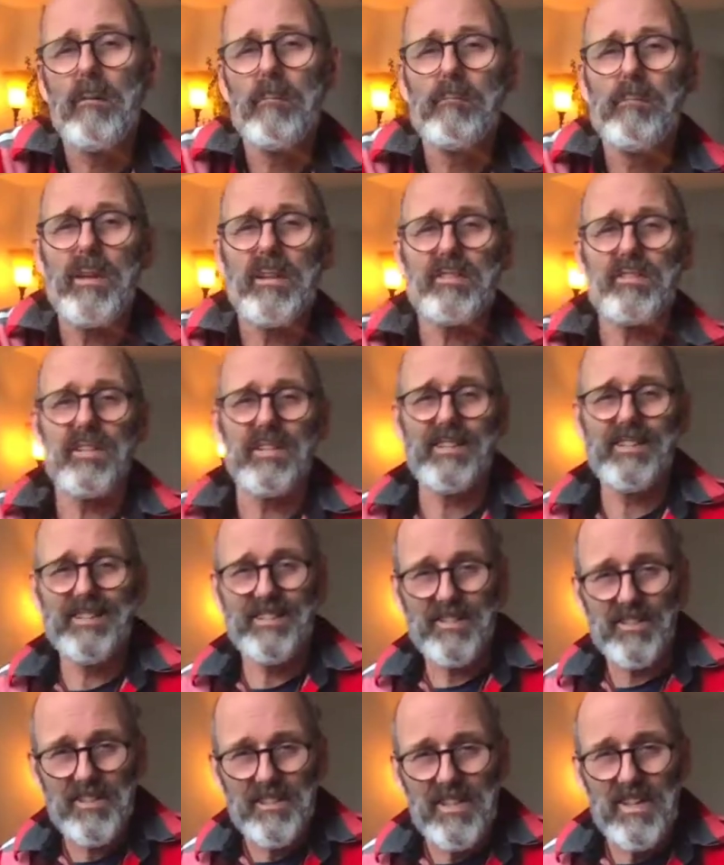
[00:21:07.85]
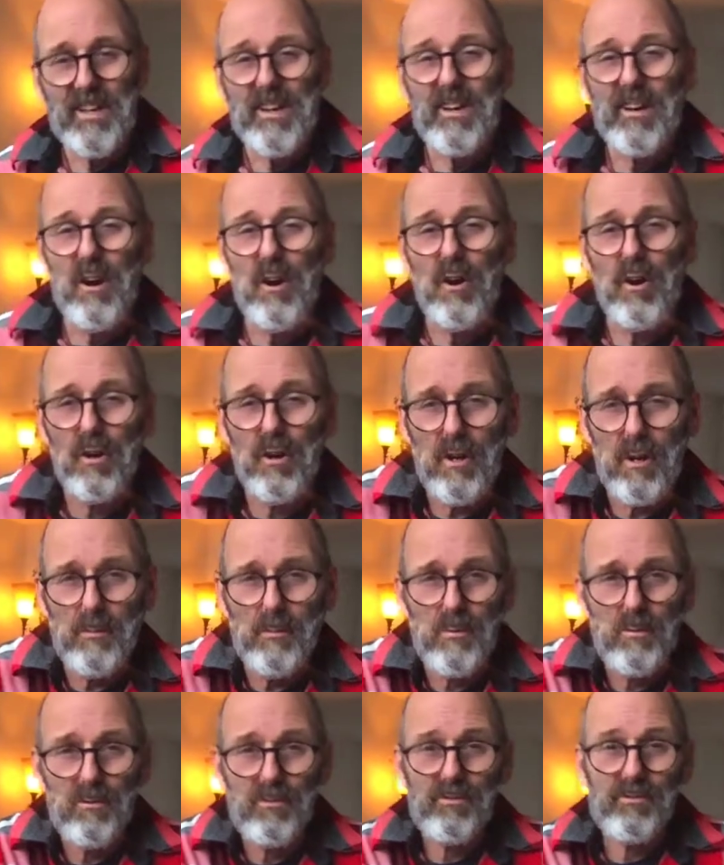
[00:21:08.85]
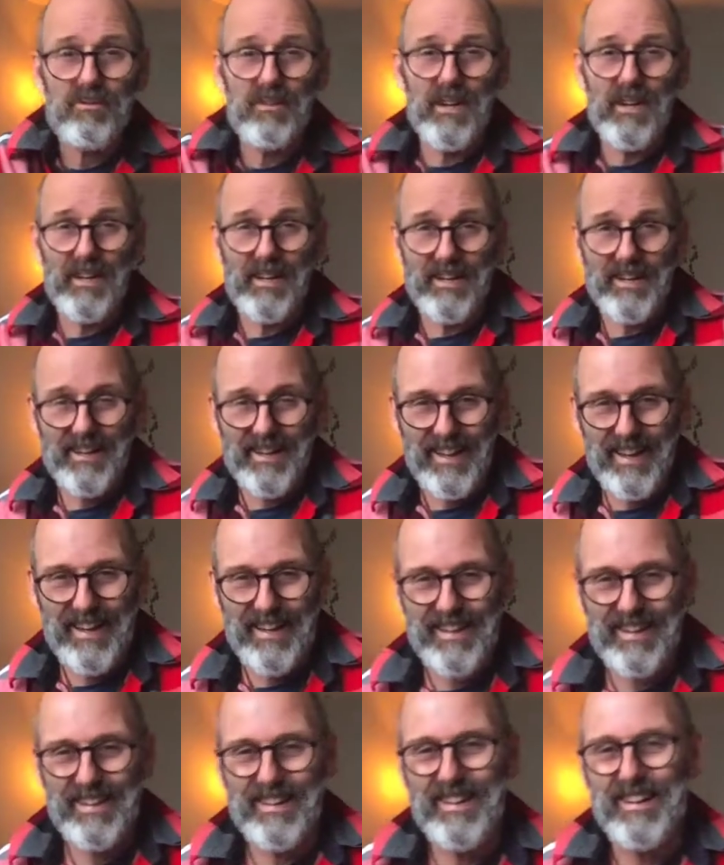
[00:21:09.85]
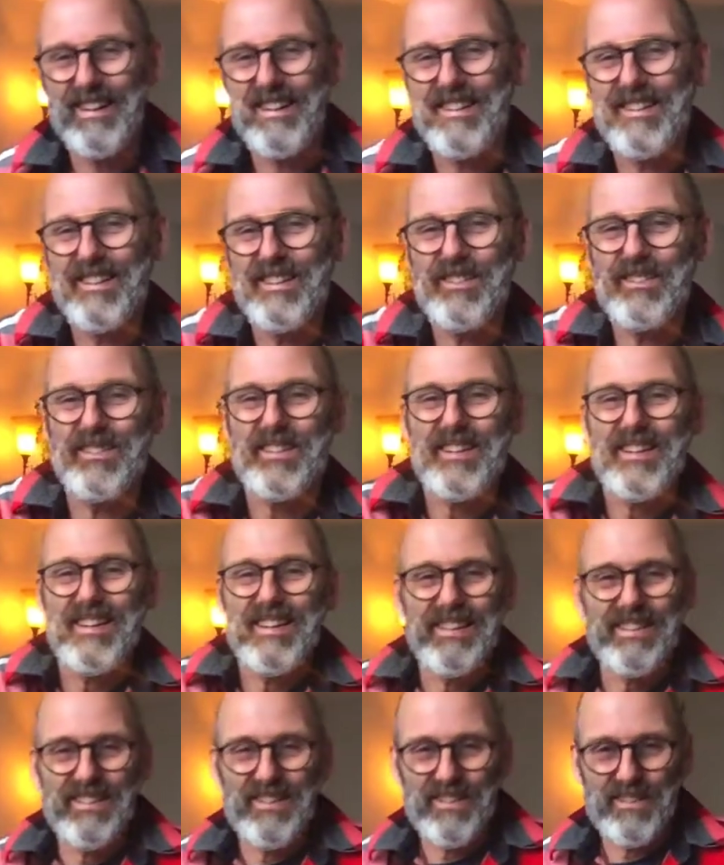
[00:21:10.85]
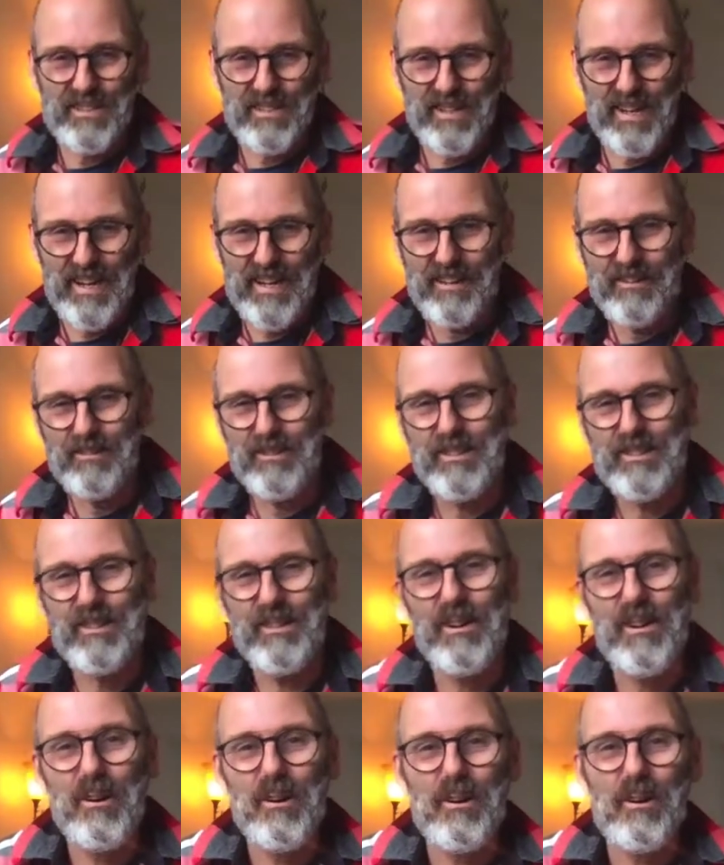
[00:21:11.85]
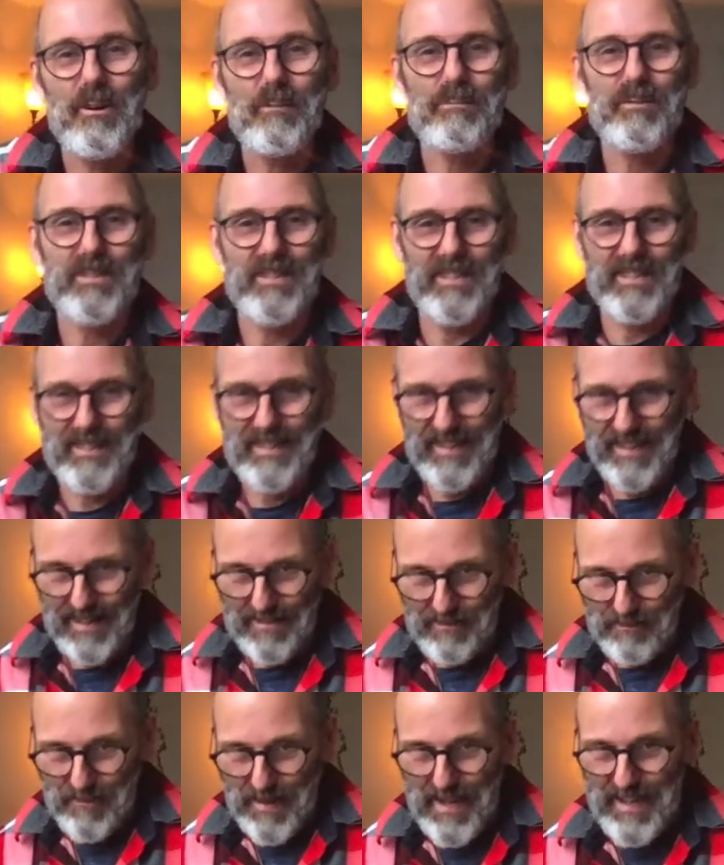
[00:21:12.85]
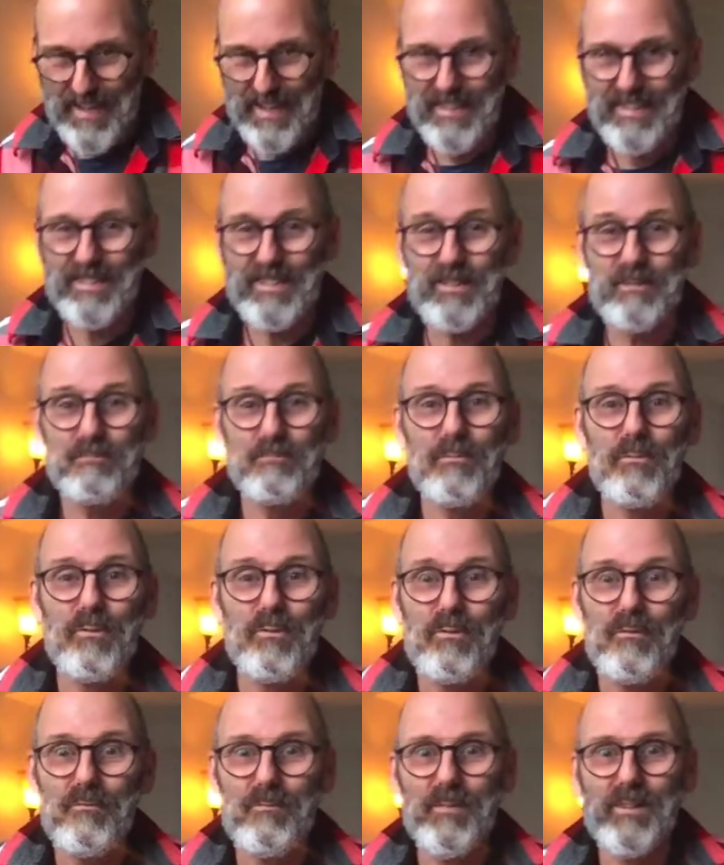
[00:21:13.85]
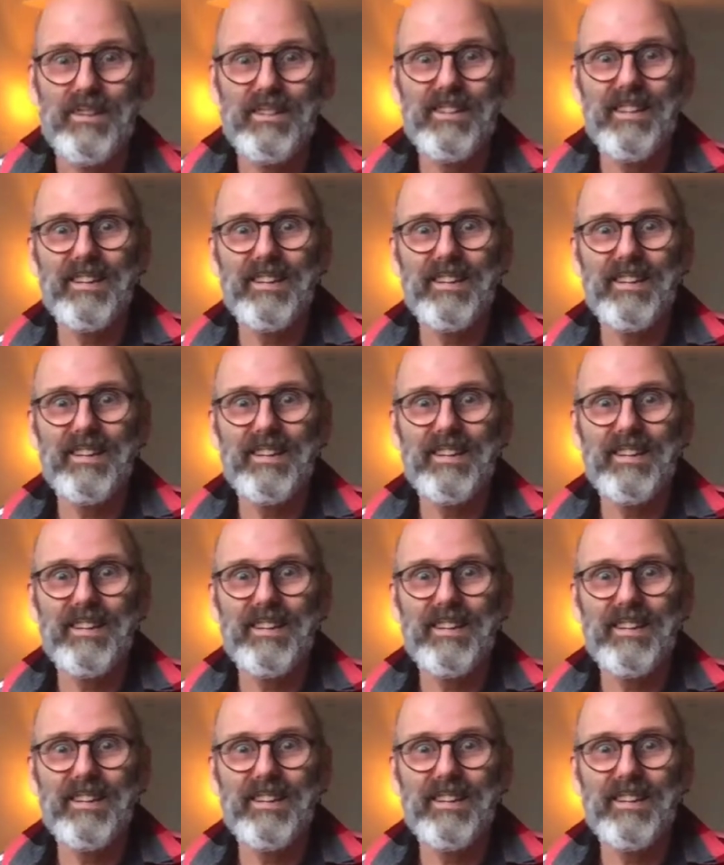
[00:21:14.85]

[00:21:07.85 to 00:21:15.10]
mixing this herbal drink, like this sacred herbs, and making this movement.